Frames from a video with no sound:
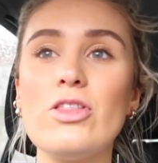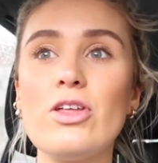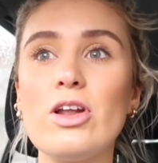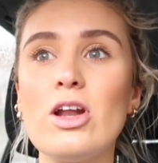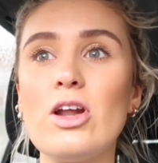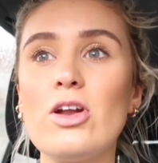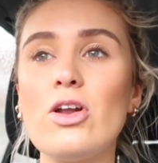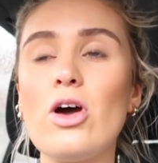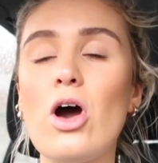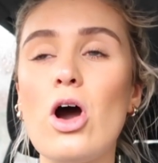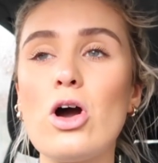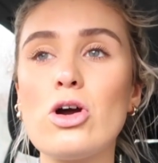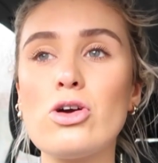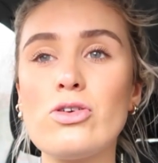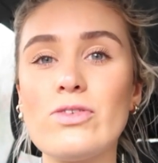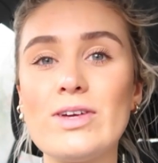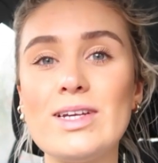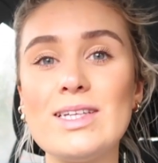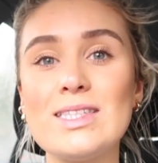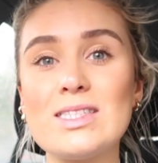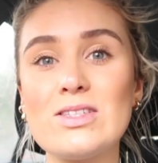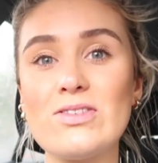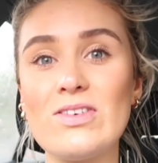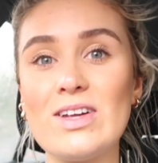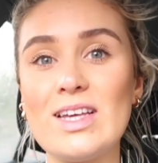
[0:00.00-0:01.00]
the Lenore
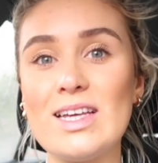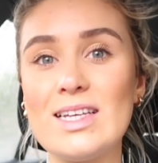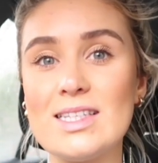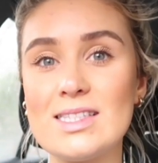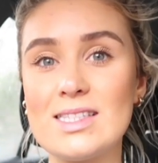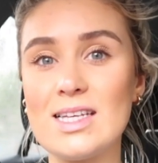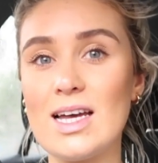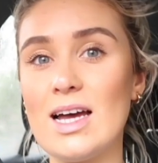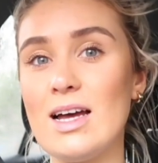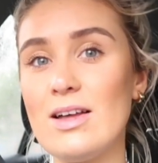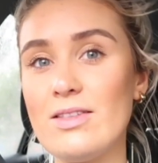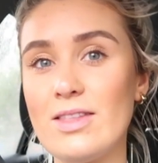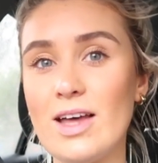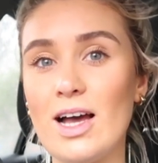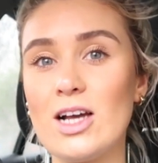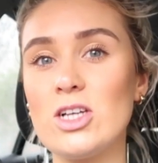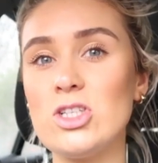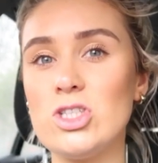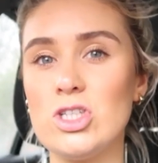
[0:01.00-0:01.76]
crease releaser that I